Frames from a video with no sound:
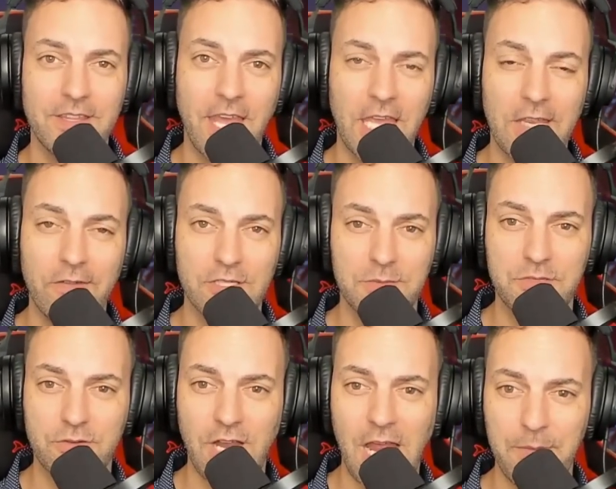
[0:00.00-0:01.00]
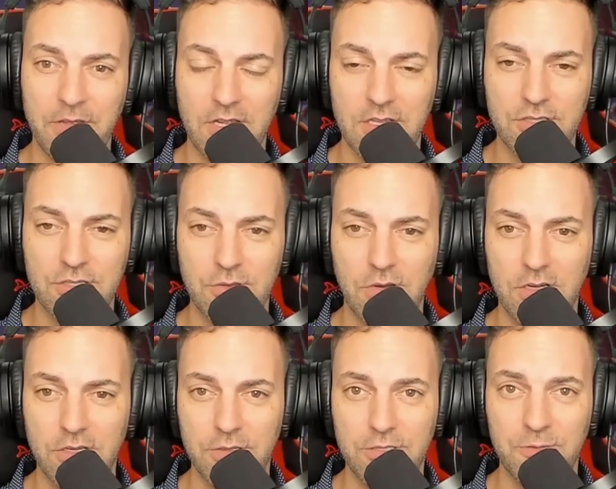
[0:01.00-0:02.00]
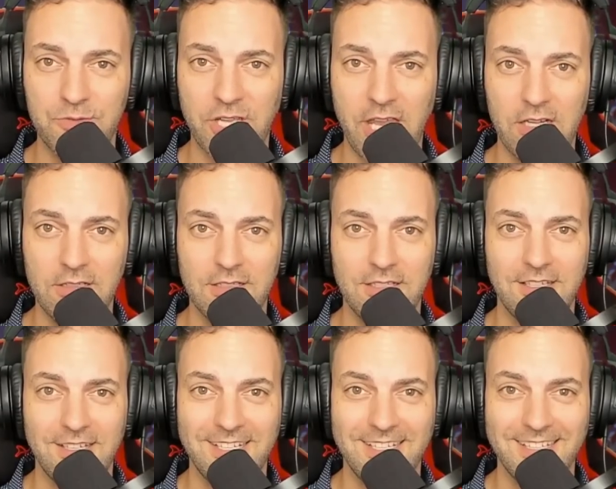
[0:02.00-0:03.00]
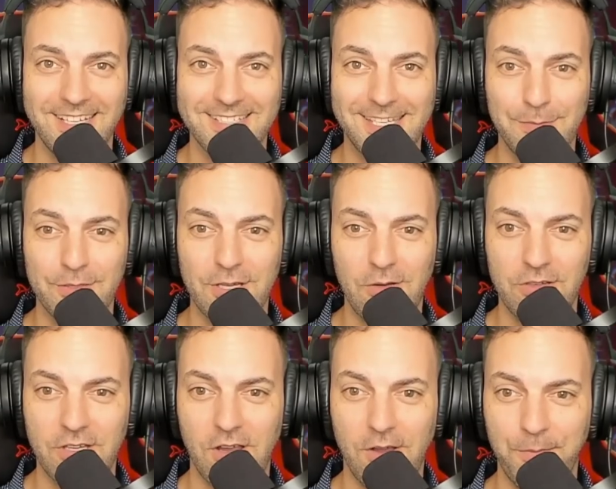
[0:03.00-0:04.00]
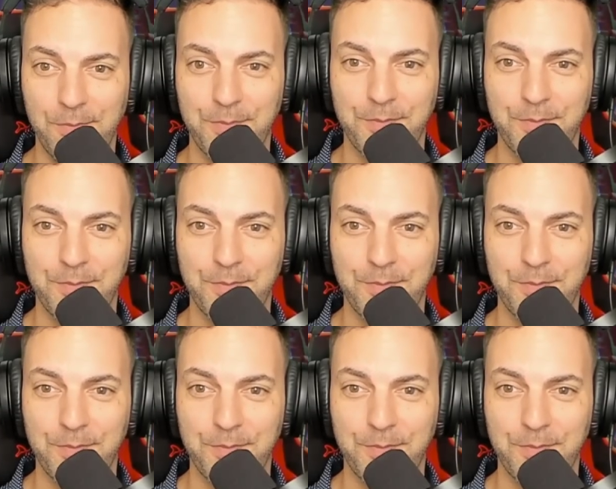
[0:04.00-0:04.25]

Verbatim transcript: Thank you for subscribing to our YouTube channel. Let's keep it going, y'all.